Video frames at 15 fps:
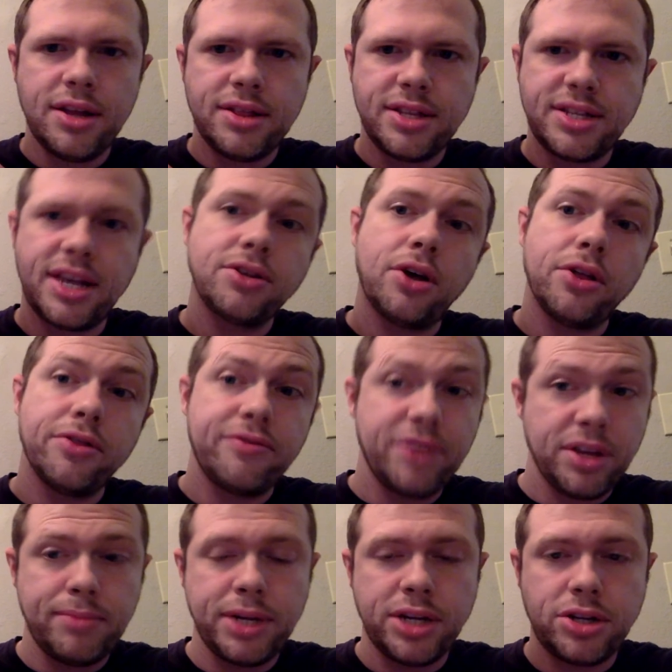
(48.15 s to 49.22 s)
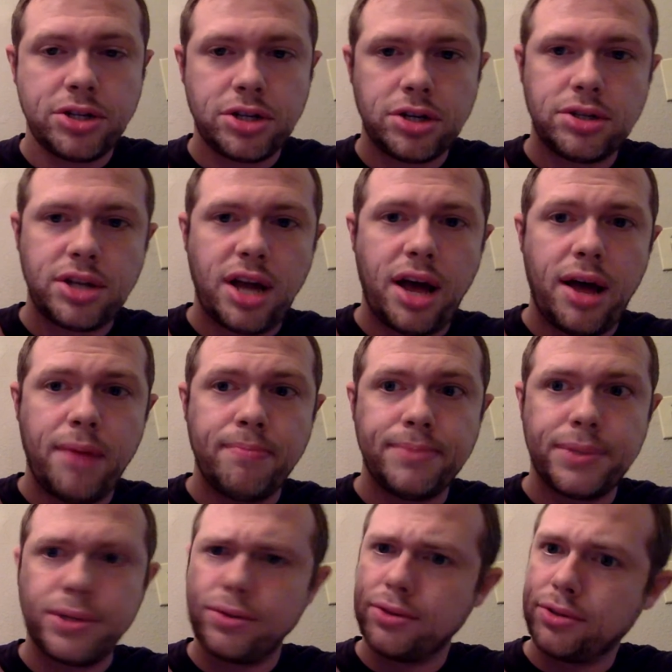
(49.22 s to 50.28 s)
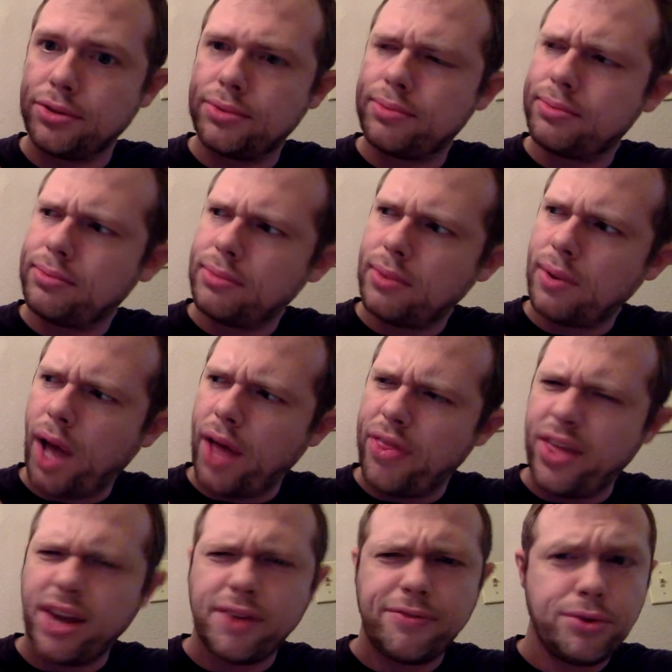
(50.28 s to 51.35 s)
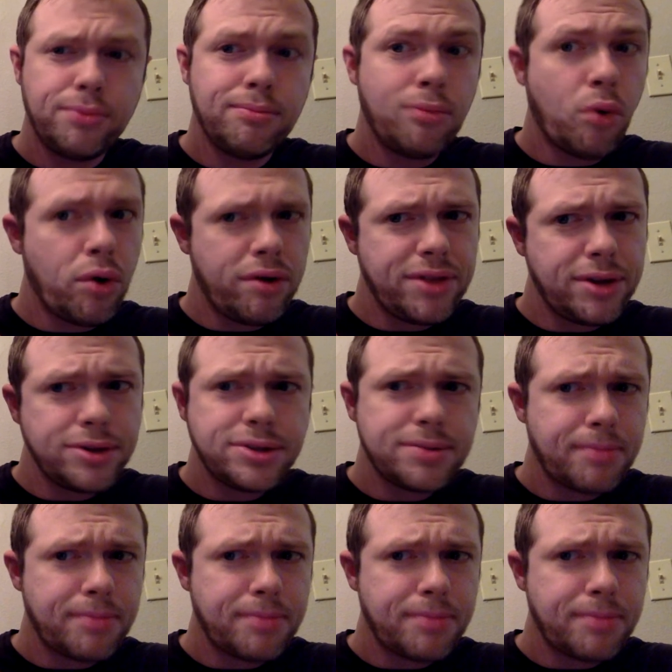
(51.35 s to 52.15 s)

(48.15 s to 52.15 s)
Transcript: This has all the villain miniatures. There's, I think, a few more of those.